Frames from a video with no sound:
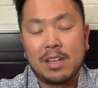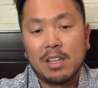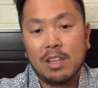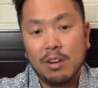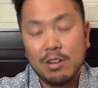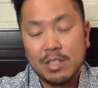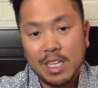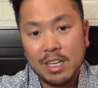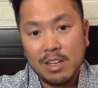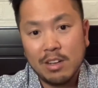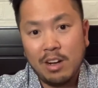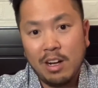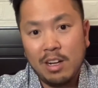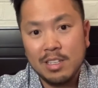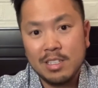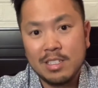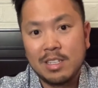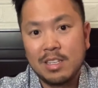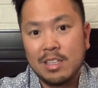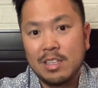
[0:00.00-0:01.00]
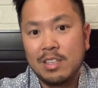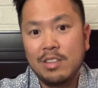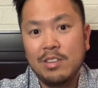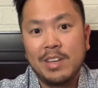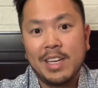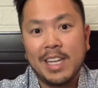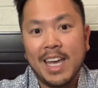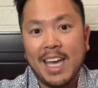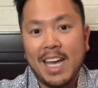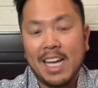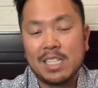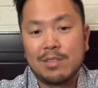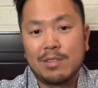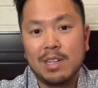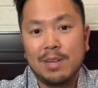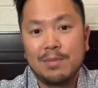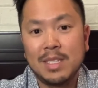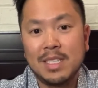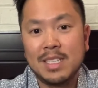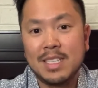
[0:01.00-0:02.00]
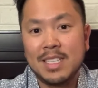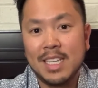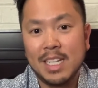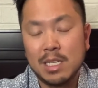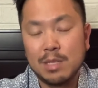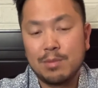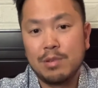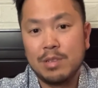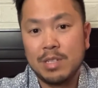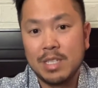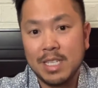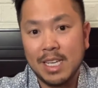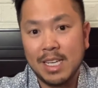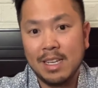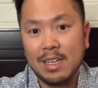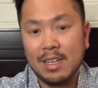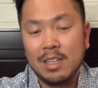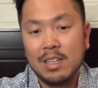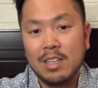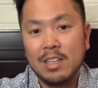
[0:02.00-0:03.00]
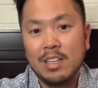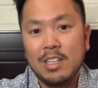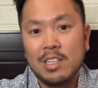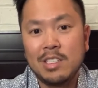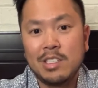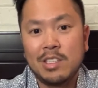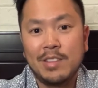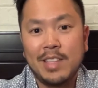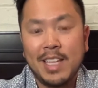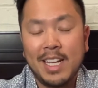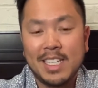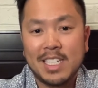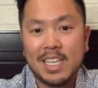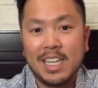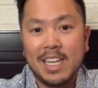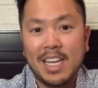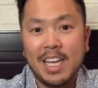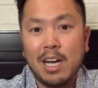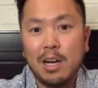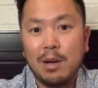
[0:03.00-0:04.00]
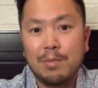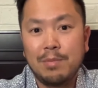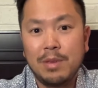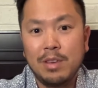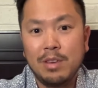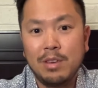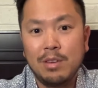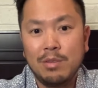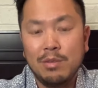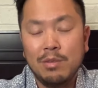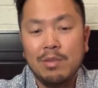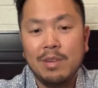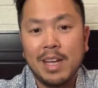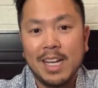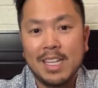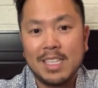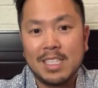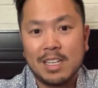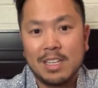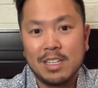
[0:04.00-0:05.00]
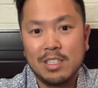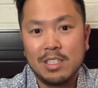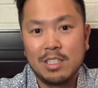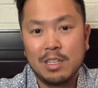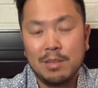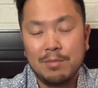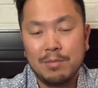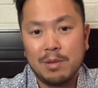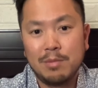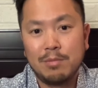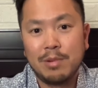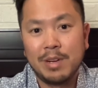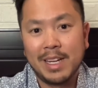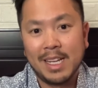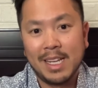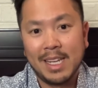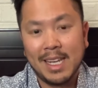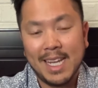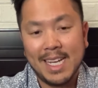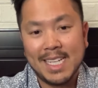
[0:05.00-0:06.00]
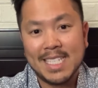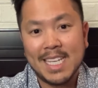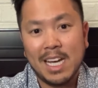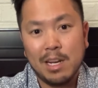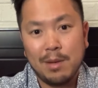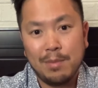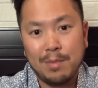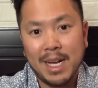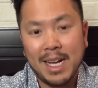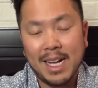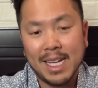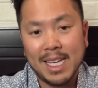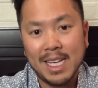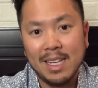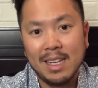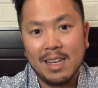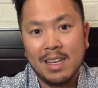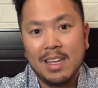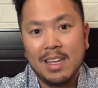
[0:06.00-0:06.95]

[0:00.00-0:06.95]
closing cost, you can ask for up to 6%. So that's going to help you as a consumer bring less out of pocket.